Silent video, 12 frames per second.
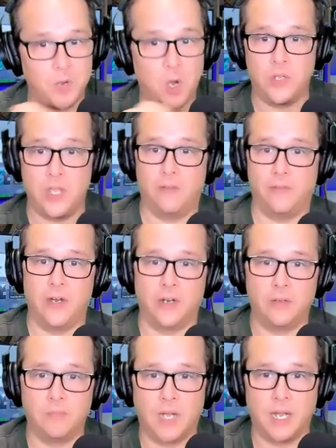Oh yeah,
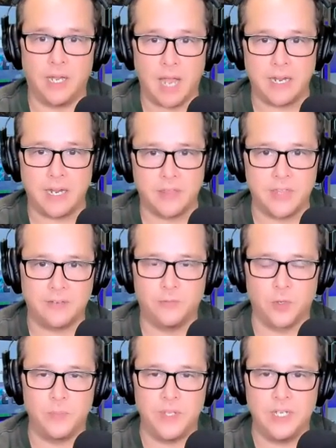very. I got that
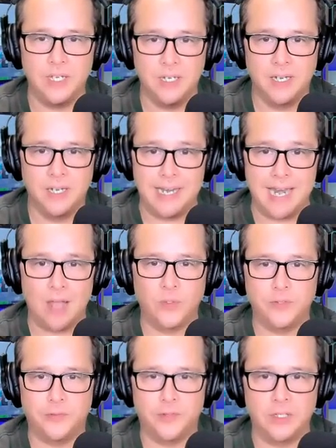from the now
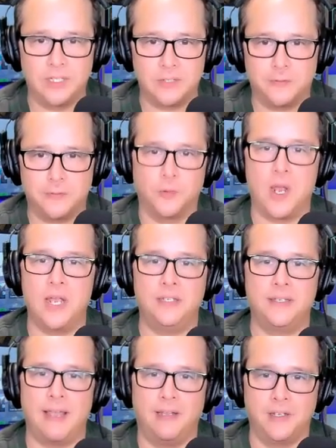defunct
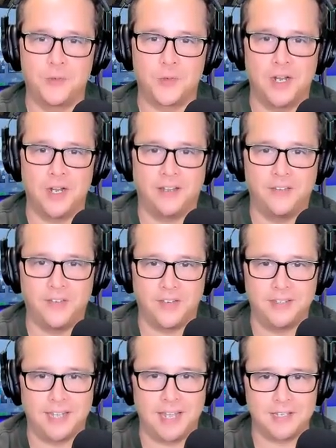Fry's Electronics
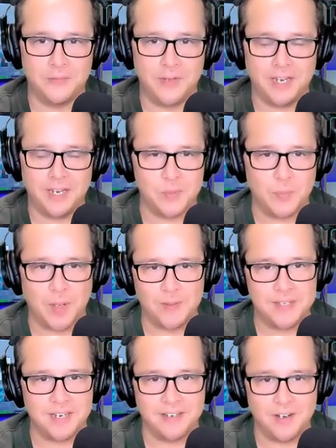in Las Vegas
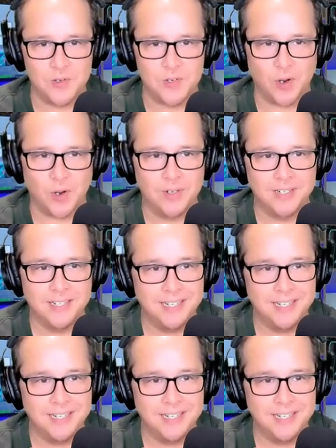about 10 years ago.